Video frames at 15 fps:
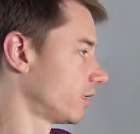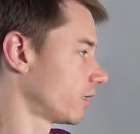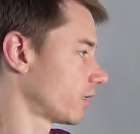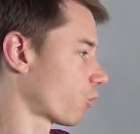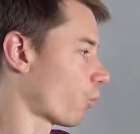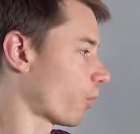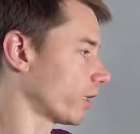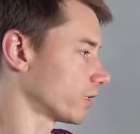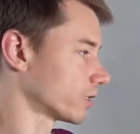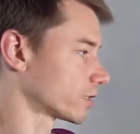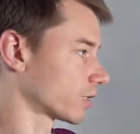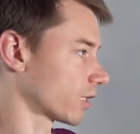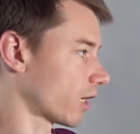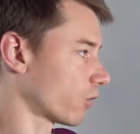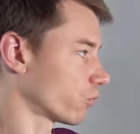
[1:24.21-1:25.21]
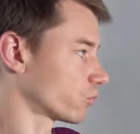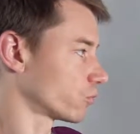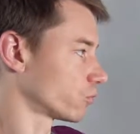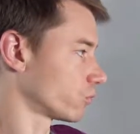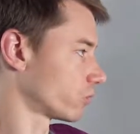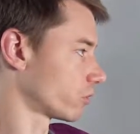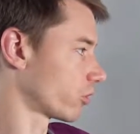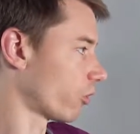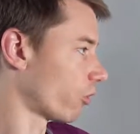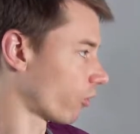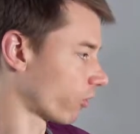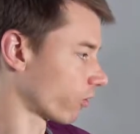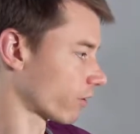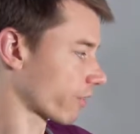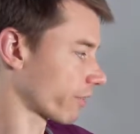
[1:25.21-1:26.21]
ways how to
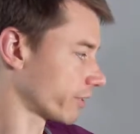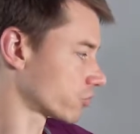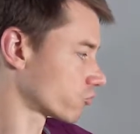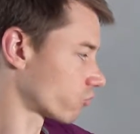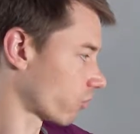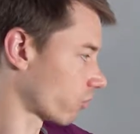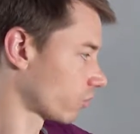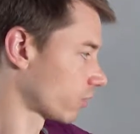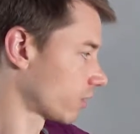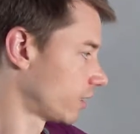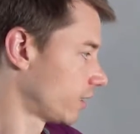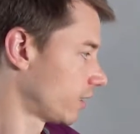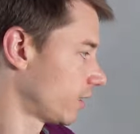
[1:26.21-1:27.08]
call this role.